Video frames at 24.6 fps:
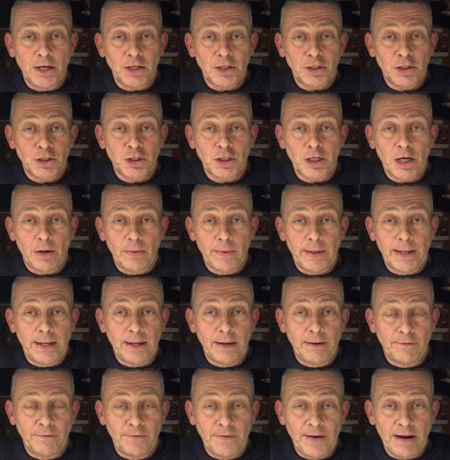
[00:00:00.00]

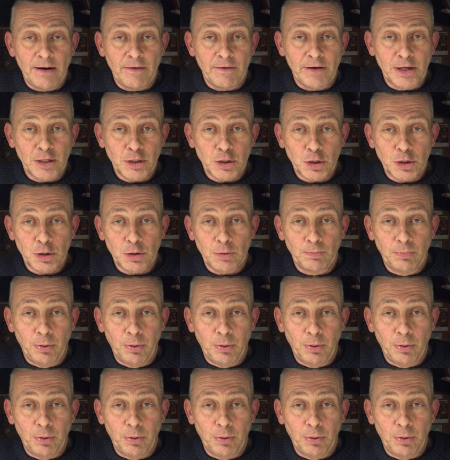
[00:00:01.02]
showing various